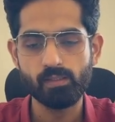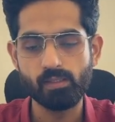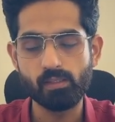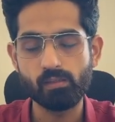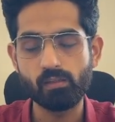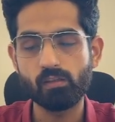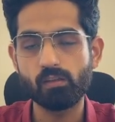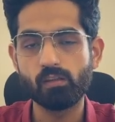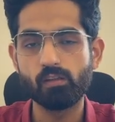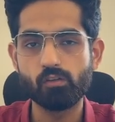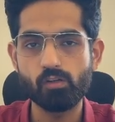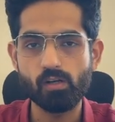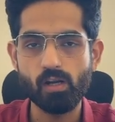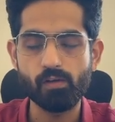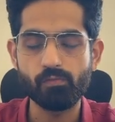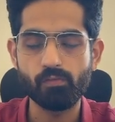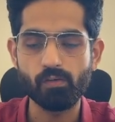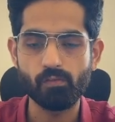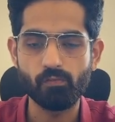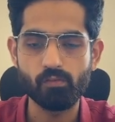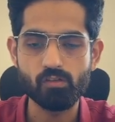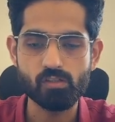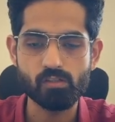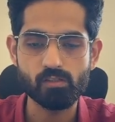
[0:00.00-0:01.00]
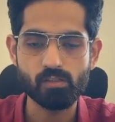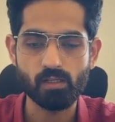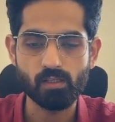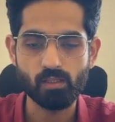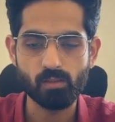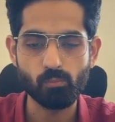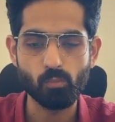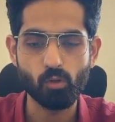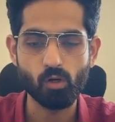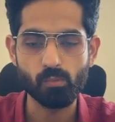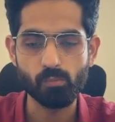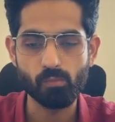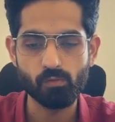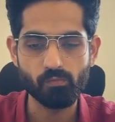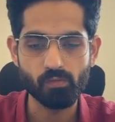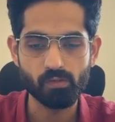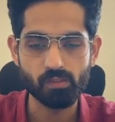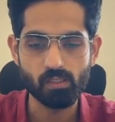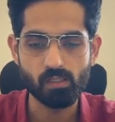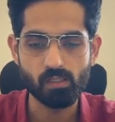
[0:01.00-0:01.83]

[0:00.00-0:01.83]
This is the traffic which is at the bottom of funnel.